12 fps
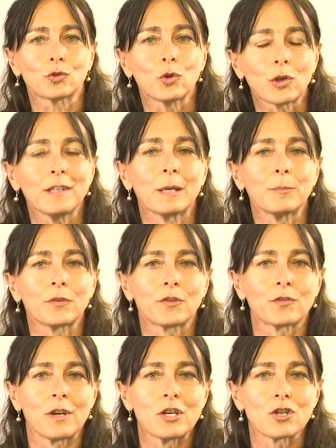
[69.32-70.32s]
cooking
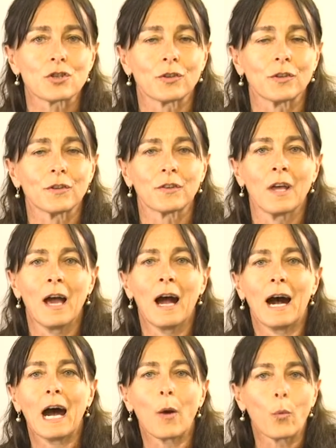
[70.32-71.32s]
demonstrations,
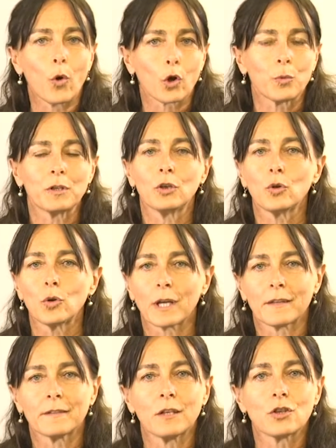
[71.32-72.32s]
I work with a
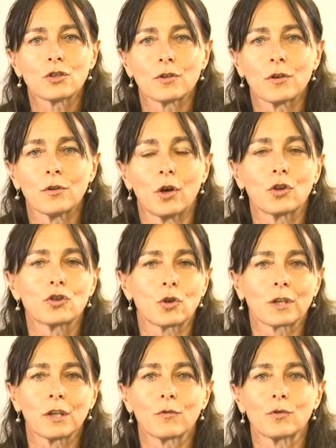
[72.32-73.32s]
yoga teacher, a
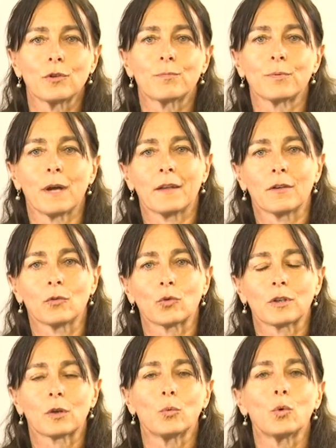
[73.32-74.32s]
jogging group, and a
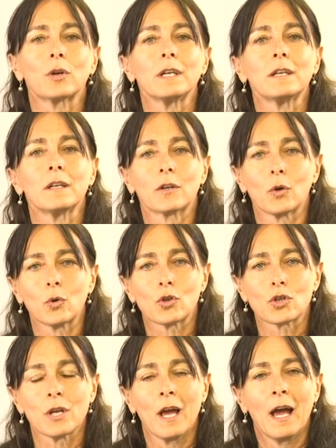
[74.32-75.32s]
Nordic walking
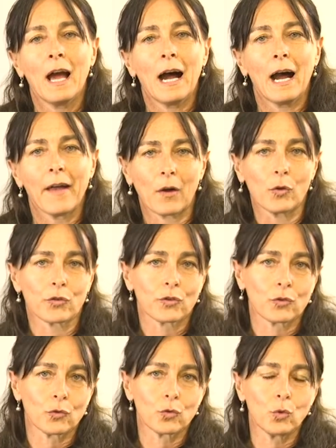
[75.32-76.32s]
coach, and I
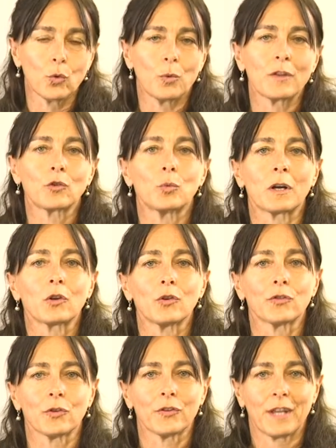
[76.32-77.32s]
also do one-to-one
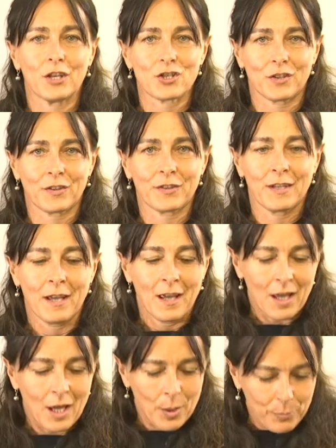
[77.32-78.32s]
consultations.
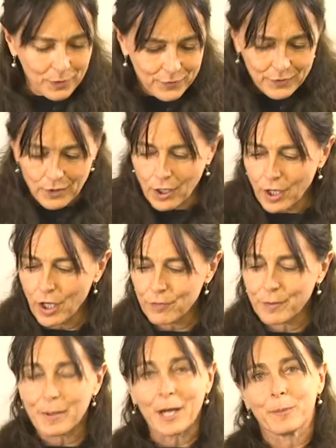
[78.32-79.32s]
But enough
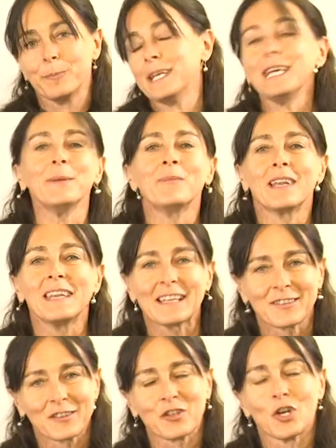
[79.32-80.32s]
about me,
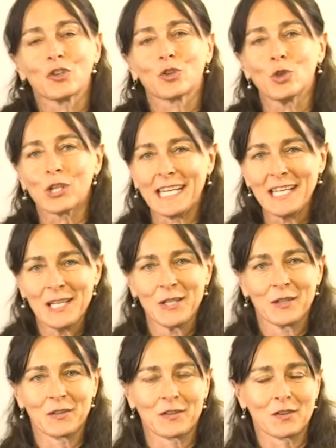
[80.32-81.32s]
let's start cooking.
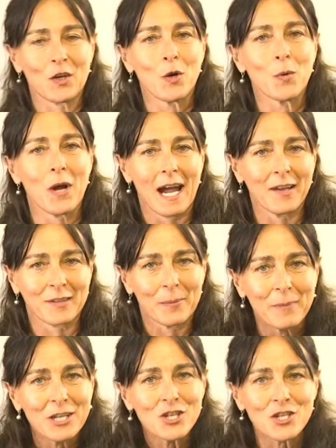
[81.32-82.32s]
So as I
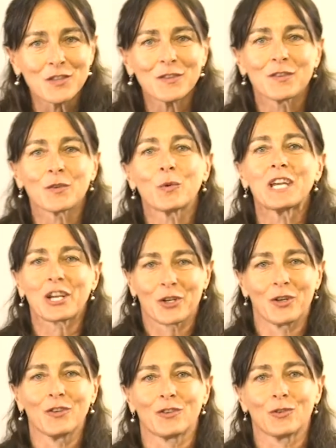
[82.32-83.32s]
mentioned, we are
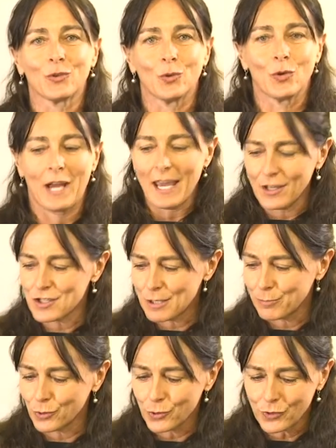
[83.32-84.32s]
going to do energy
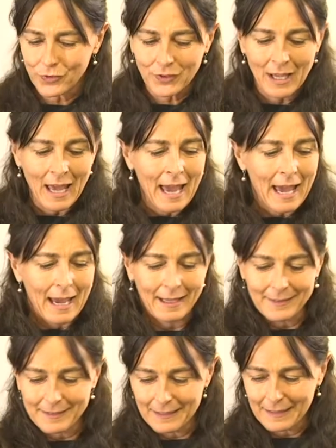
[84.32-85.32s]
balls,
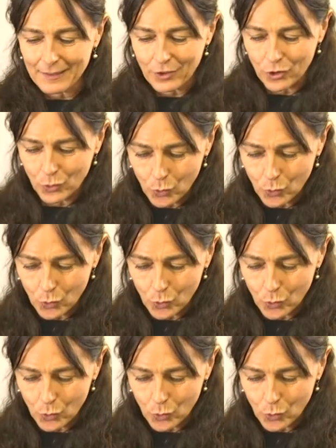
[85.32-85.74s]
and these are